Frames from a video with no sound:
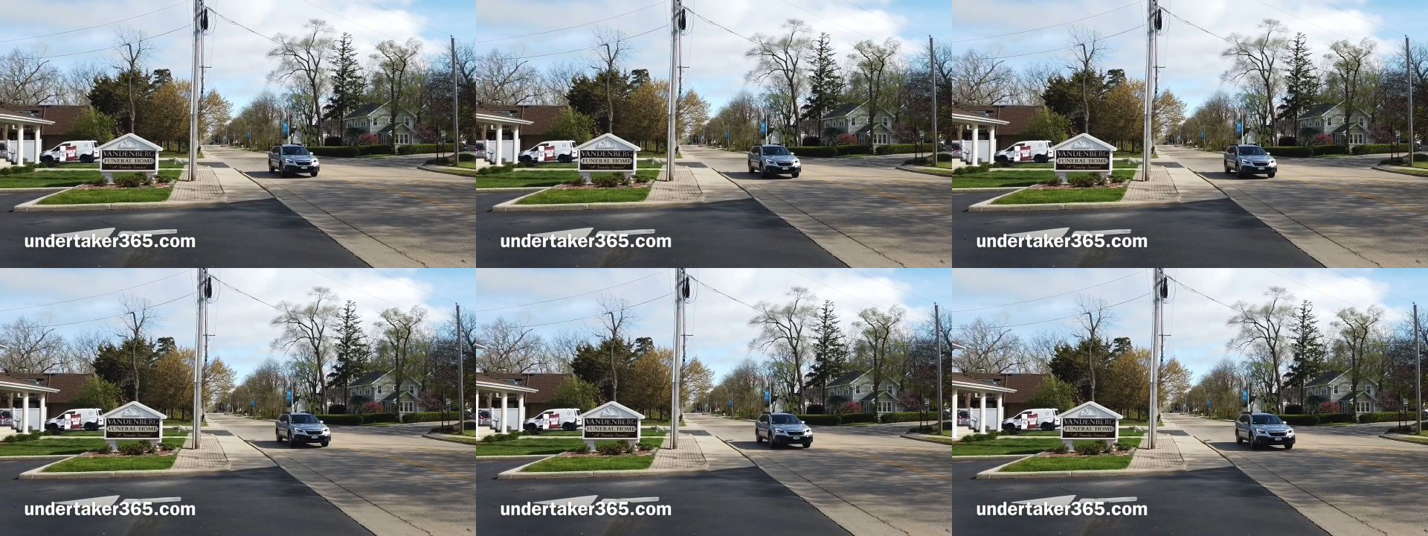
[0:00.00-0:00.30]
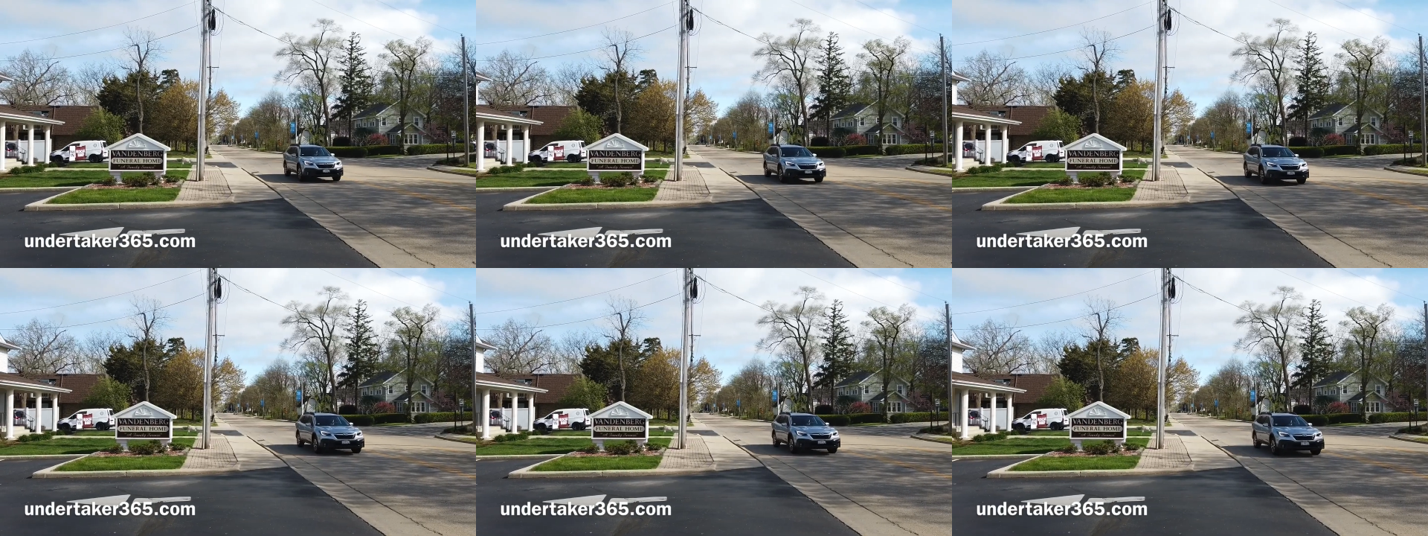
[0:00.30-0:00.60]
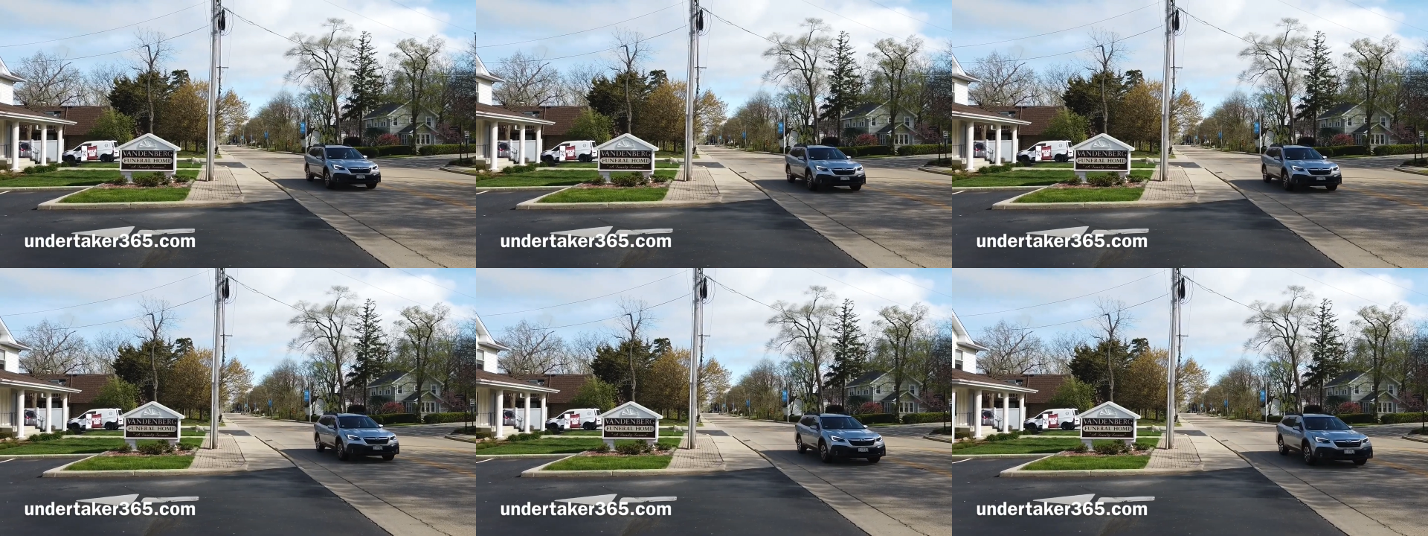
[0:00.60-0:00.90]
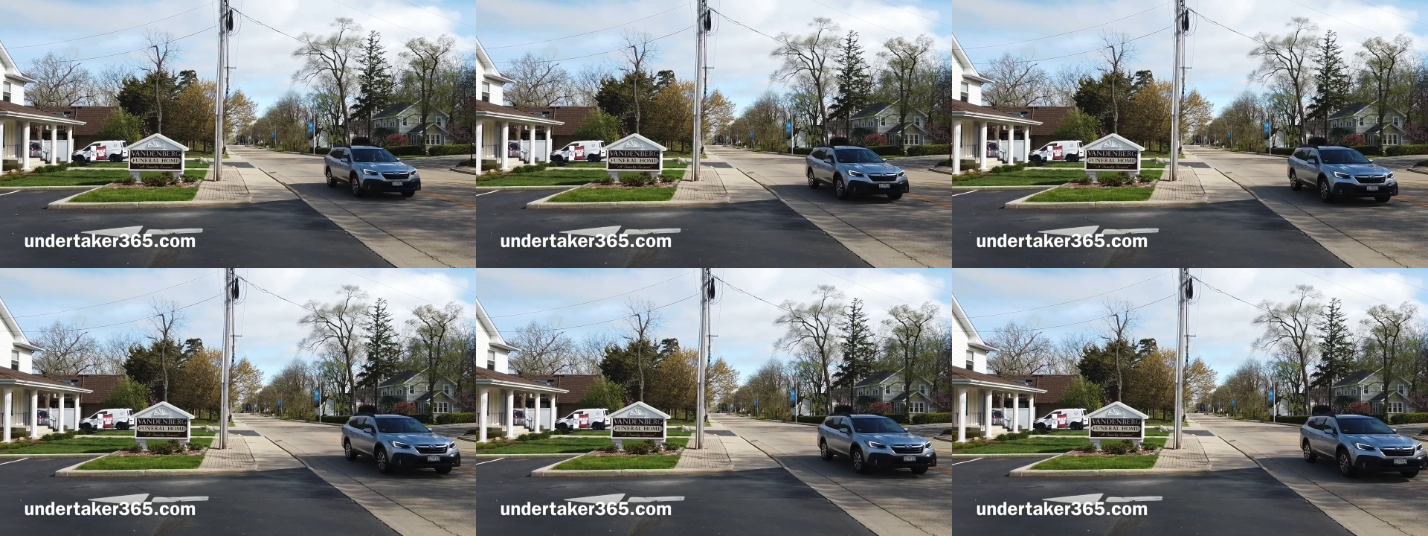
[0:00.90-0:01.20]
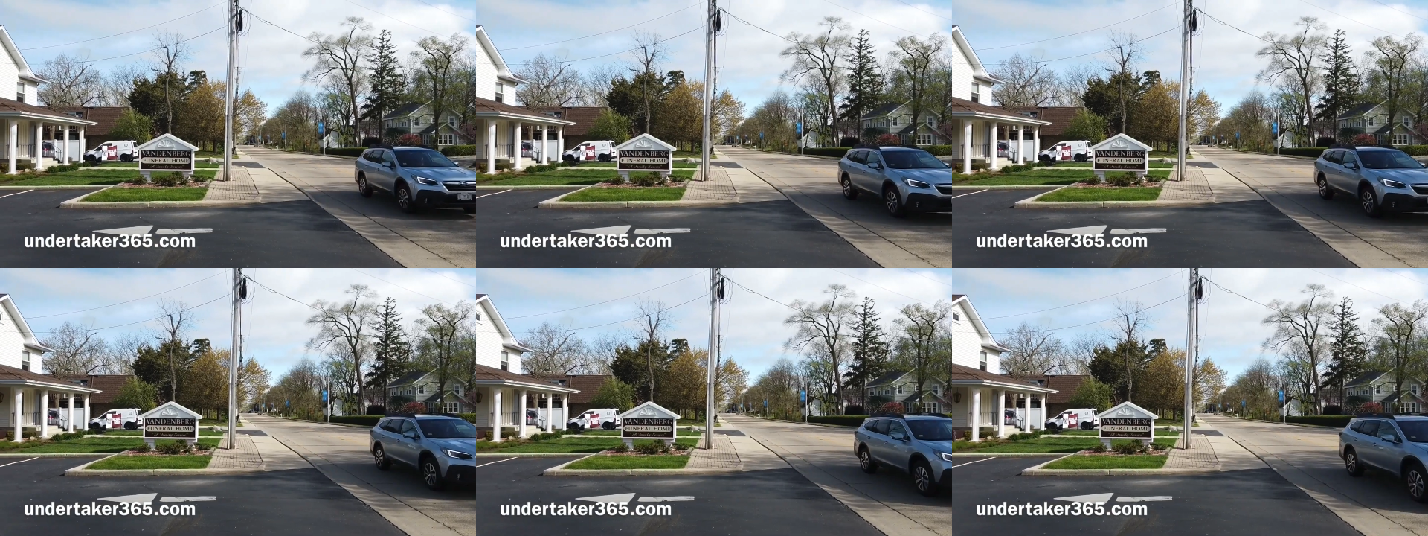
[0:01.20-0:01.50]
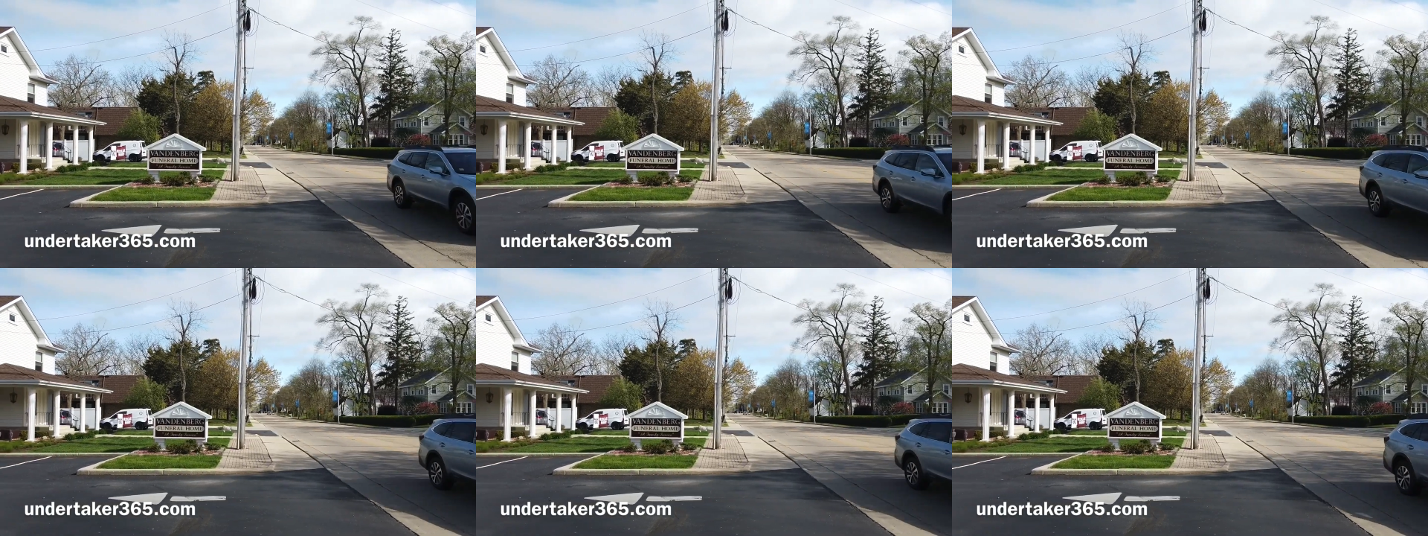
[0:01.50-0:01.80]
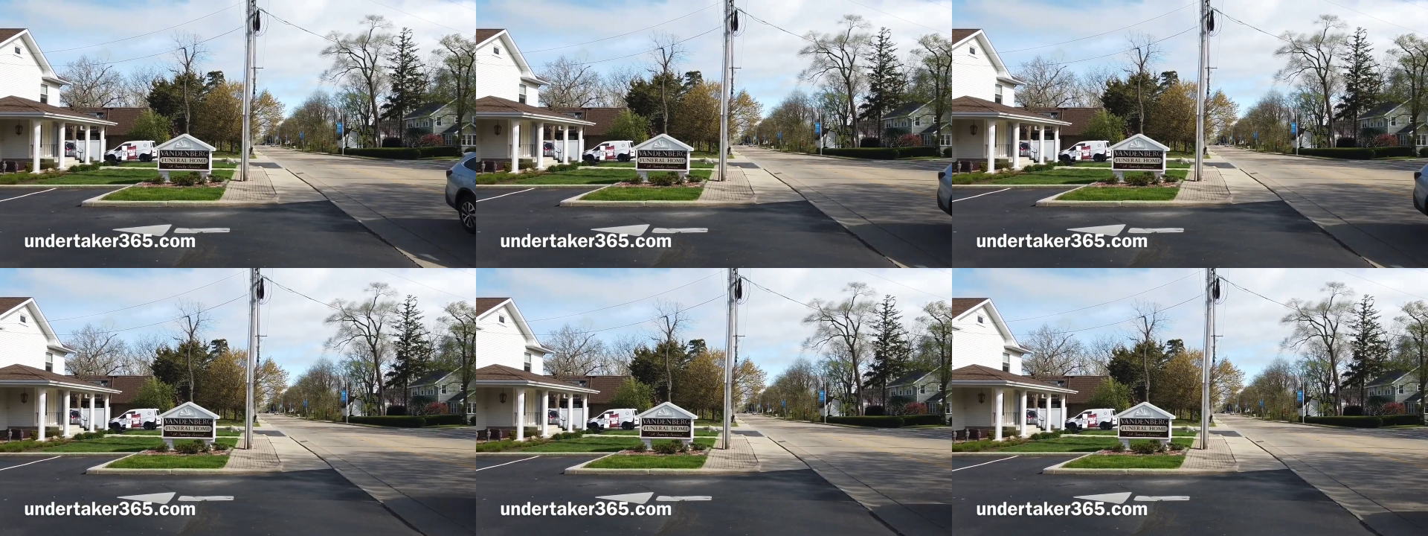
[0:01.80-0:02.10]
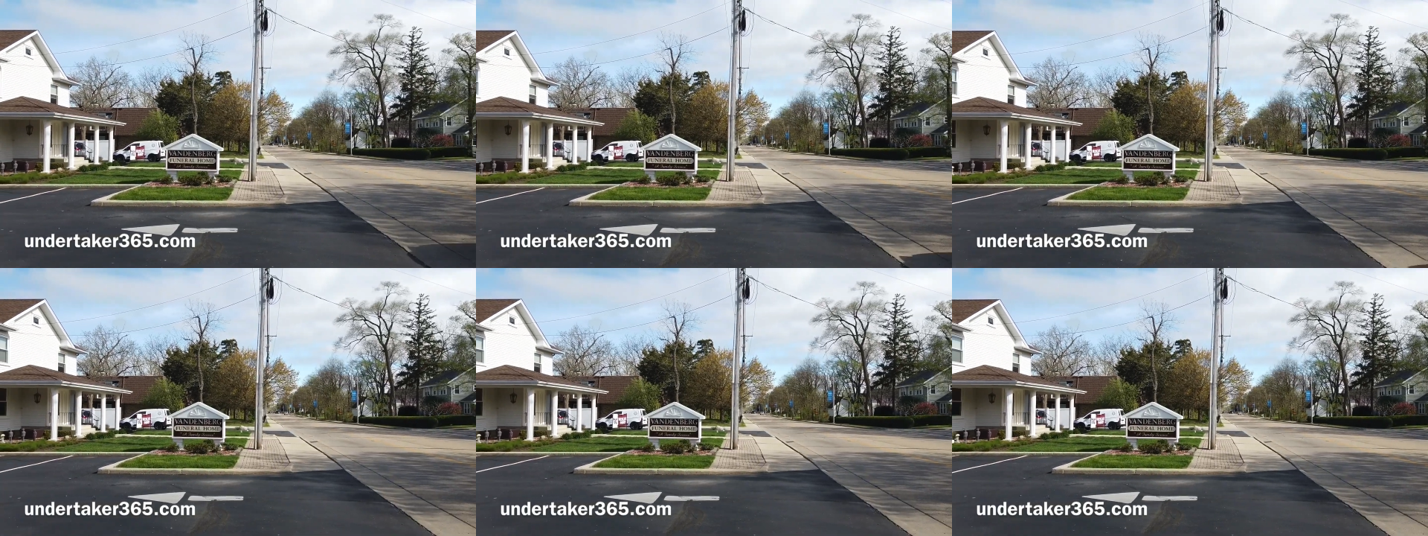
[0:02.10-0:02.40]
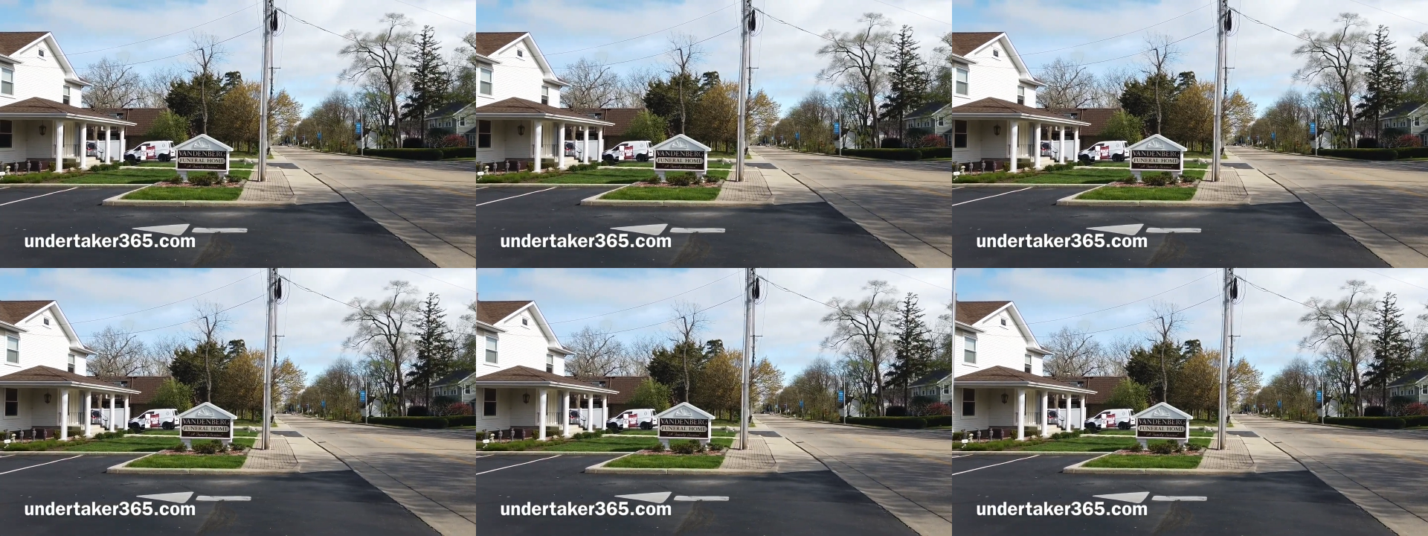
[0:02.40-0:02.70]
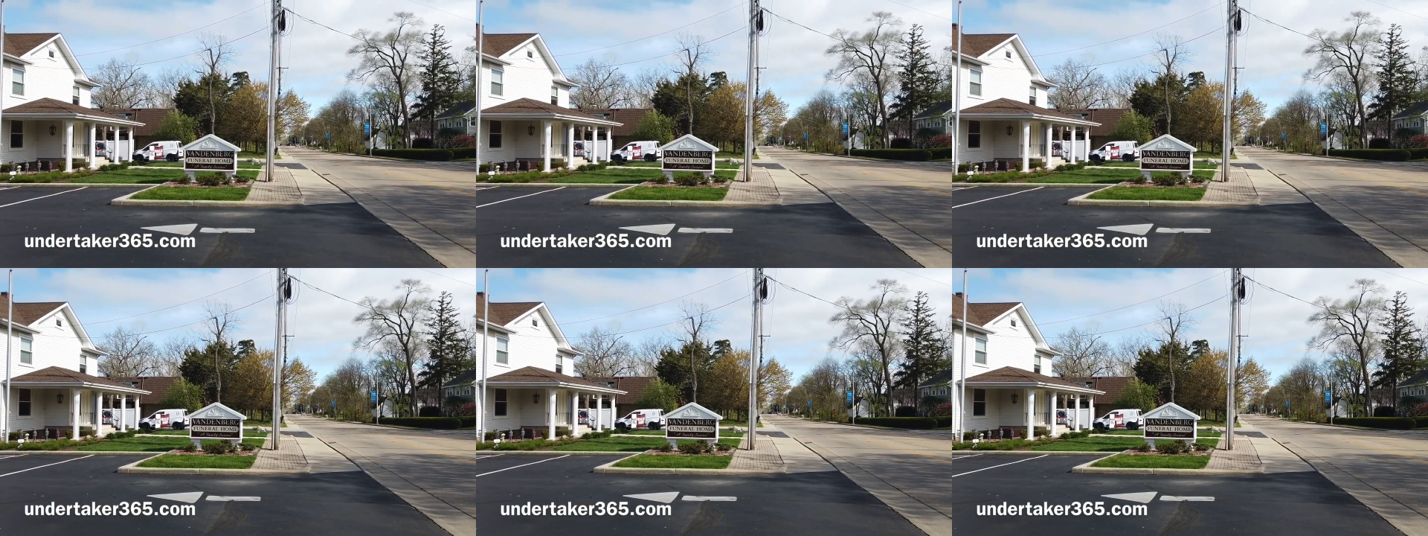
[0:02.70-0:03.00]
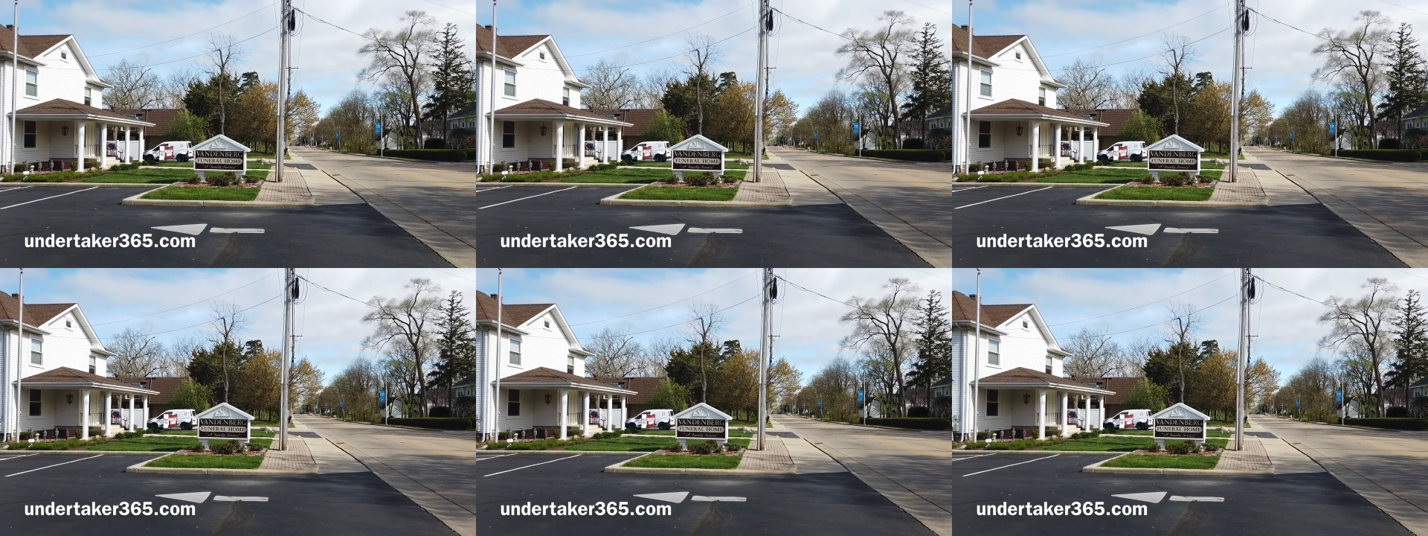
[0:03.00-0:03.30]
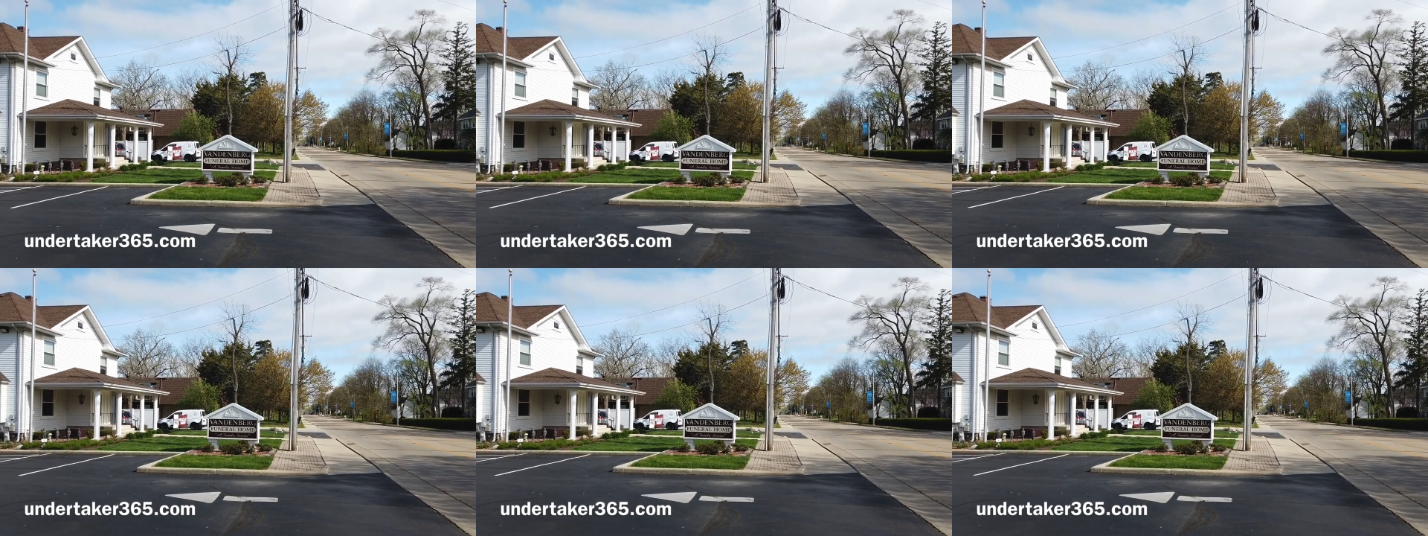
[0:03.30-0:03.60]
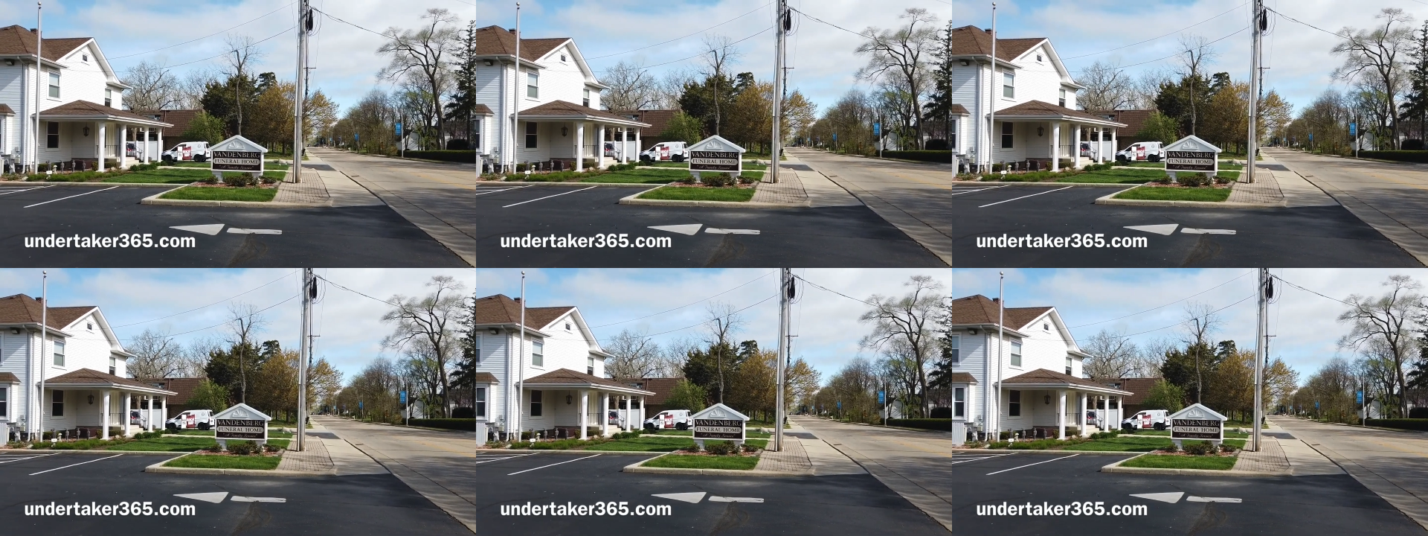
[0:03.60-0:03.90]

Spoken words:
No face is visible, so there are no lips to read.